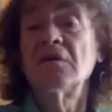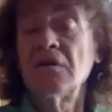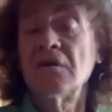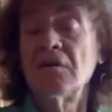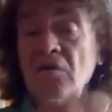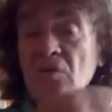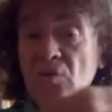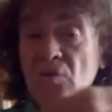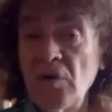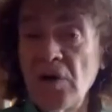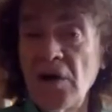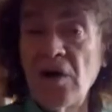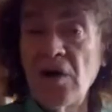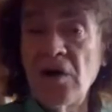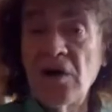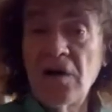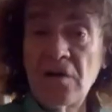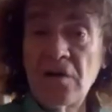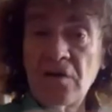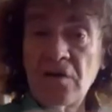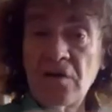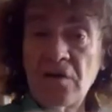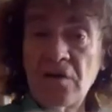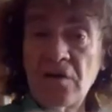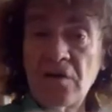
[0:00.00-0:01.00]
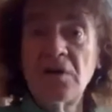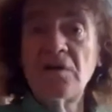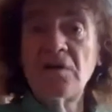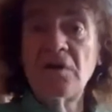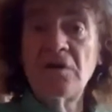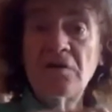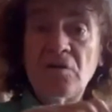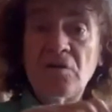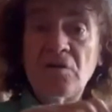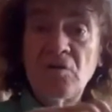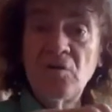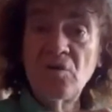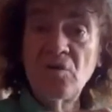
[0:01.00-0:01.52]
we are going
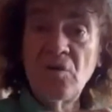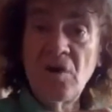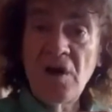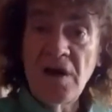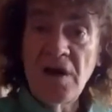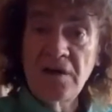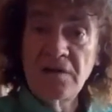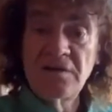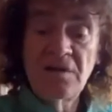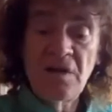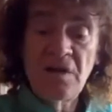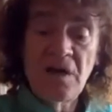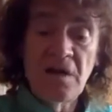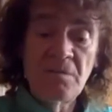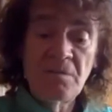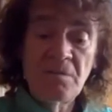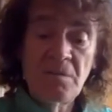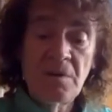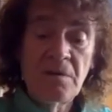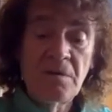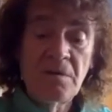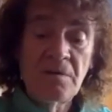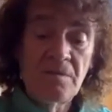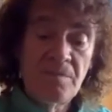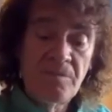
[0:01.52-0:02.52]
into exam,